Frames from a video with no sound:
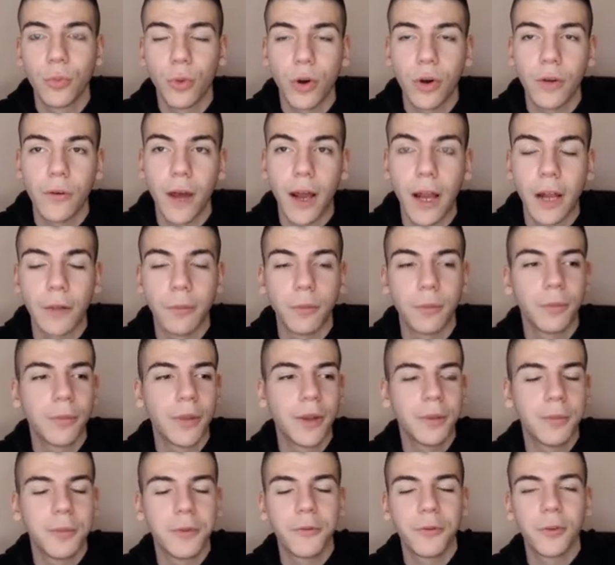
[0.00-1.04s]
viral.
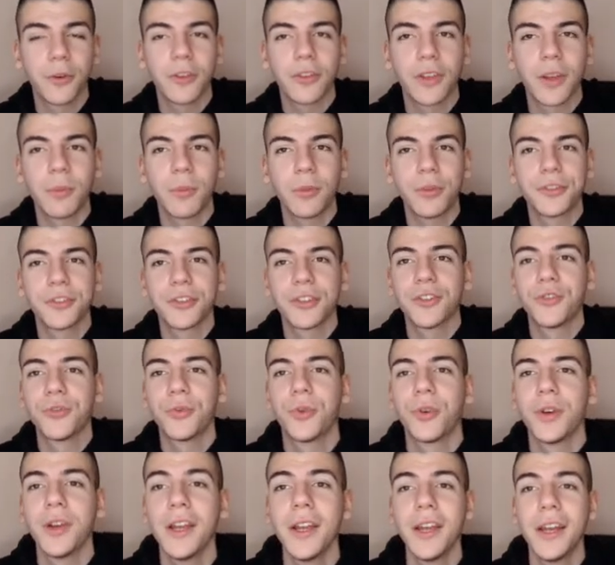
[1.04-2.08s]
Maybe, for example, search
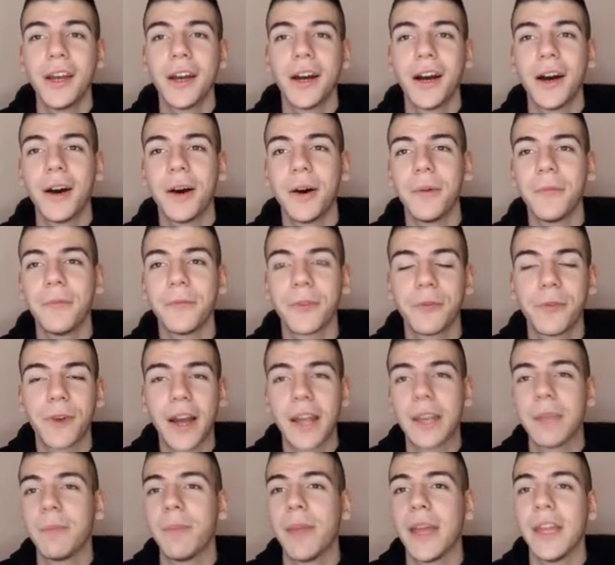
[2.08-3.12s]
for
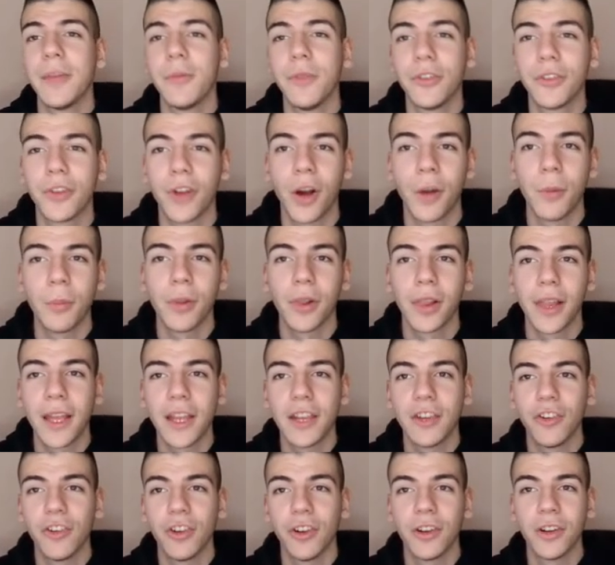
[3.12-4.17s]
funny babies
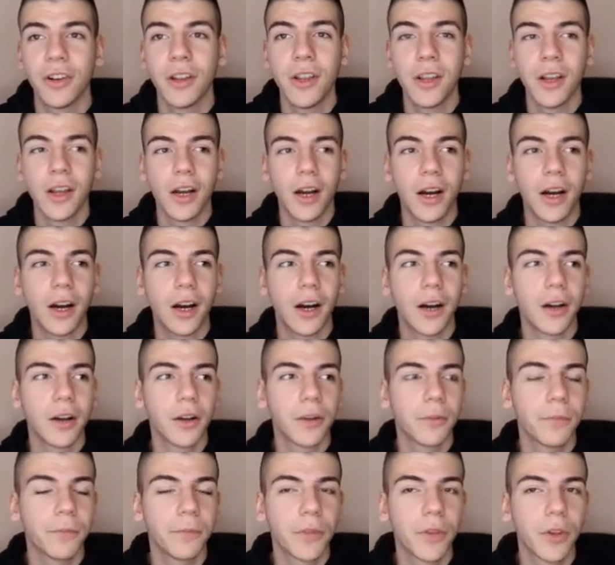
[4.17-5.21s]
compilation,
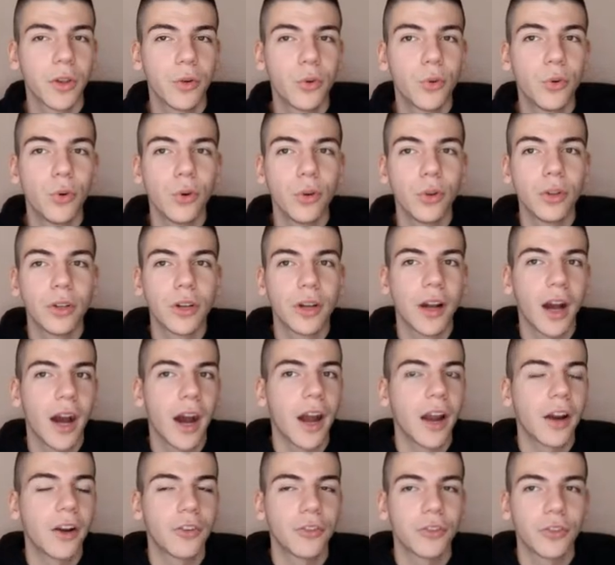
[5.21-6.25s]
cool
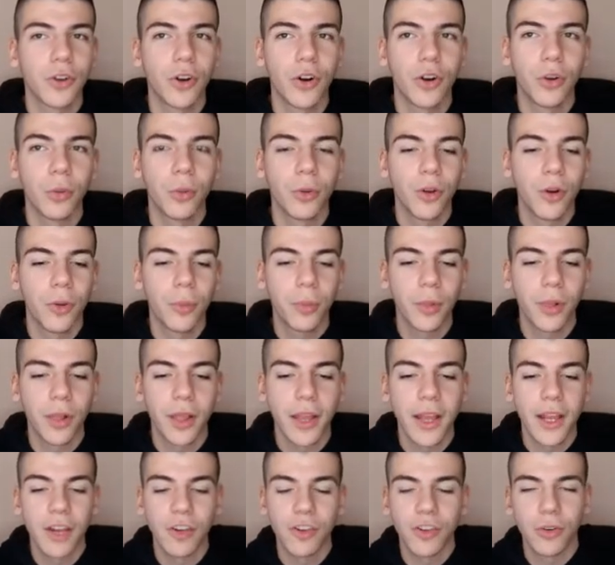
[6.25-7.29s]
cars
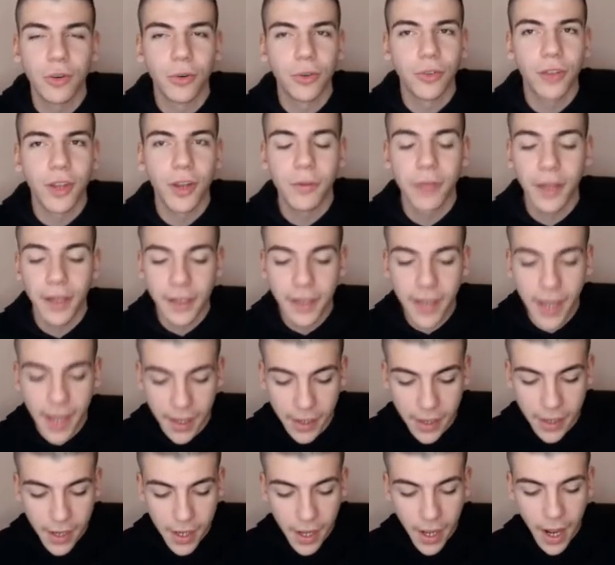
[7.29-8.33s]
compilation, or stuff like
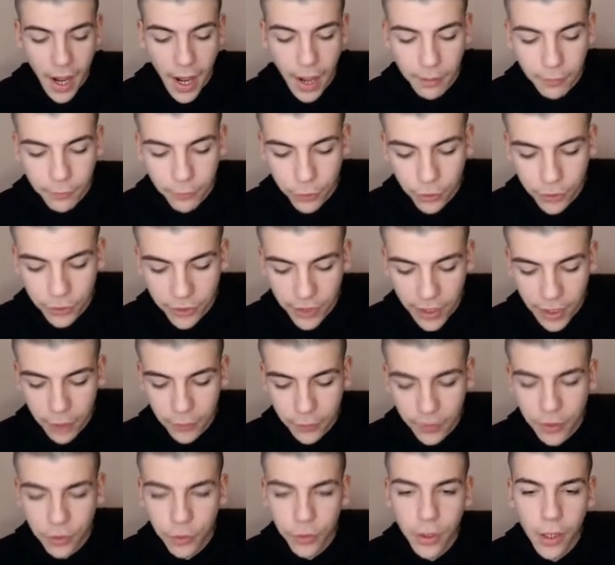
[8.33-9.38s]
that. For the sake of
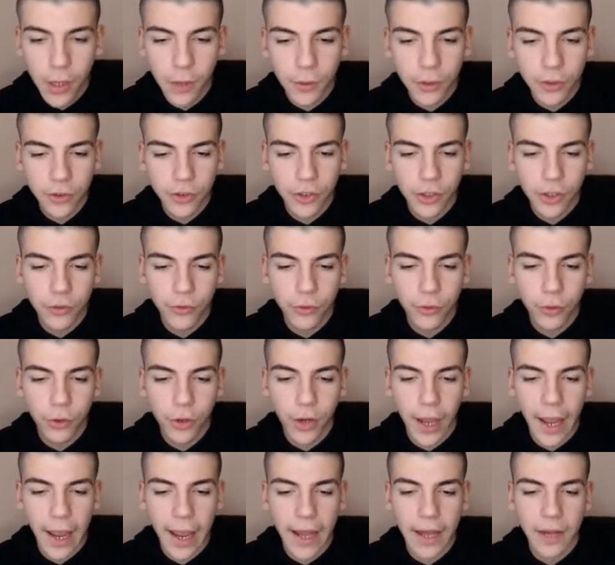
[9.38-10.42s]
this video, I will search for
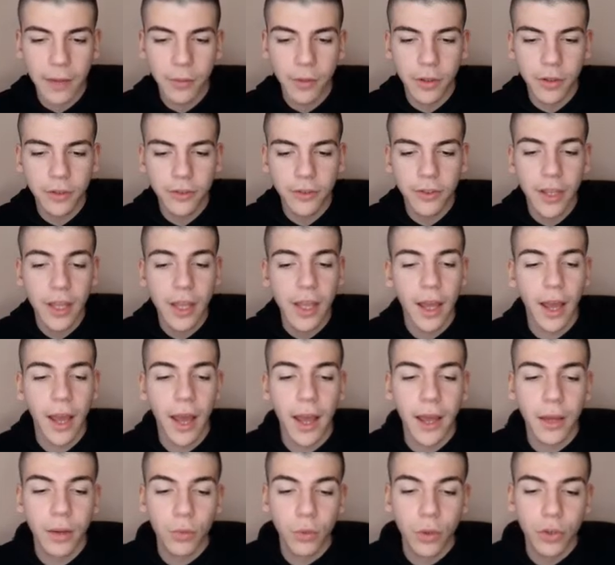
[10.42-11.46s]
animals,
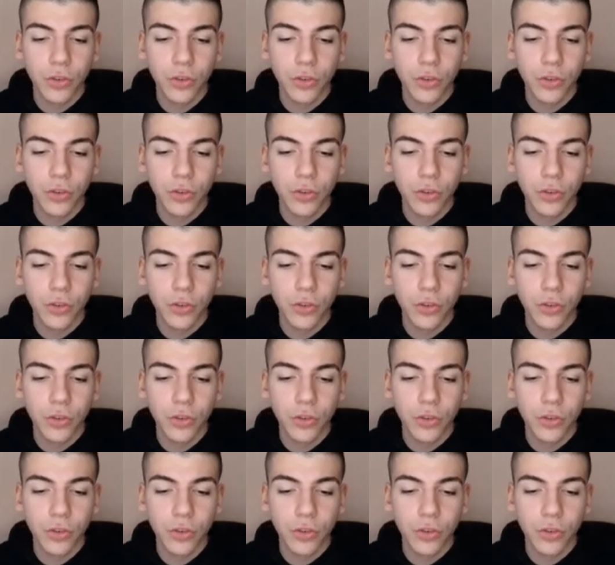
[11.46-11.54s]
and what you